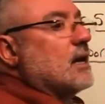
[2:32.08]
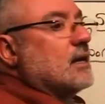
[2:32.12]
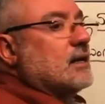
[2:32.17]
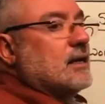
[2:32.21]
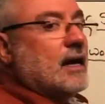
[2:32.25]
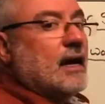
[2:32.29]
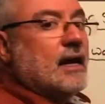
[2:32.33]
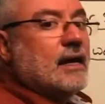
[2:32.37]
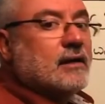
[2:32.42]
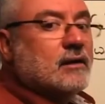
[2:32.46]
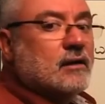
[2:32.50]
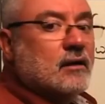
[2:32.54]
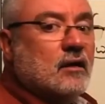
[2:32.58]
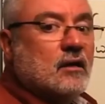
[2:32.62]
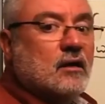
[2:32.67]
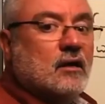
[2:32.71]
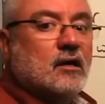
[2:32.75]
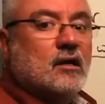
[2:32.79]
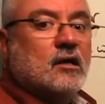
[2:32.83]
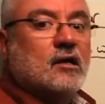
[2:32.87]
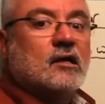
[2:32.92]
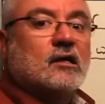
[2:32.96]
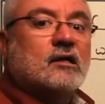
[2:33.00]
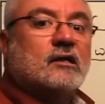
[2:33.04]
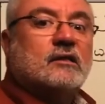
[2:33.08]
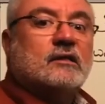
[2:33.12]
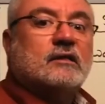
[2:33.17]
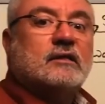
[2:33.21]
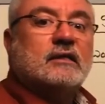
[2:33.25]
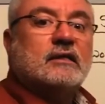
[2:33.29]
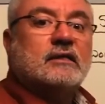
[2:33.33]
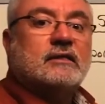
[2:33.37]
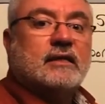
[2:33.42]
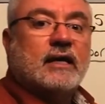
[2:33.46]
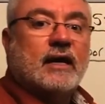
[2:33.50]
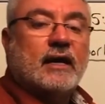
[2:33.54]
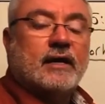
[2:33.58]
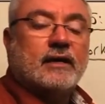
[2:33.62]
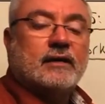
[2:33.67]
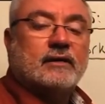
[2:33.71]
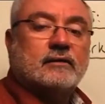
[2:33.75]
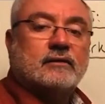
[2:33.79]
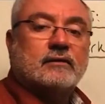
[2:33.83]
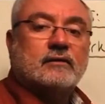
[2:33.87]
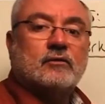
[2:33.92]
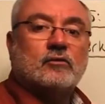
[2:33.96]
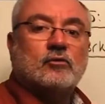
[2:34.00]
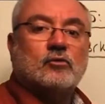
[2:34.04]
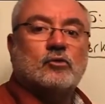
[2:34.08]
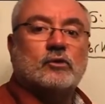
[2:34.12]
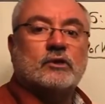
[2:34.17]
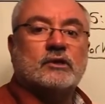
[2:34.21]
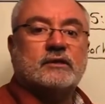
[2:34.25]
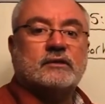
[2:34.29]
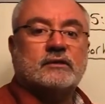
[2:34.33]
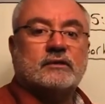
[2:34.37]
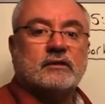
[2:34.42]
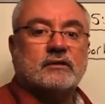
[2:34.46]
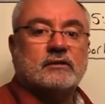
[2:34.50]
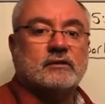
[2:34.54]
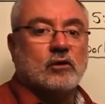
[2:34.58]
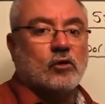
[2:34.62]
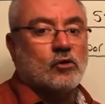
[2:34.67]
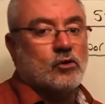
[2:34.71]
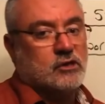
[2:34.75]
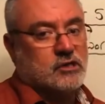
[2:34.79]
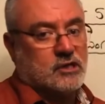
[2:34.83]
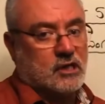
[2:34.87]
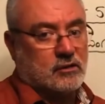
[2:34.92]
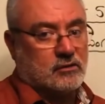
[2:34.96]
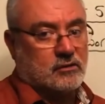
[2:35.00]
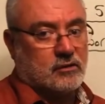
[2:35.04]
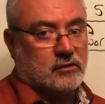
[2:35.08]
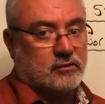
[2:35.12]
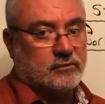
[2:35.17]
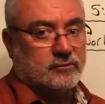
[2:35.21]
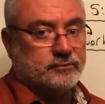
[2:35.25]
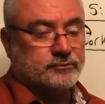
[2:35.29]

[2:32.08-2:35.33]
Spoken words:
an angle theta n with the horizontal.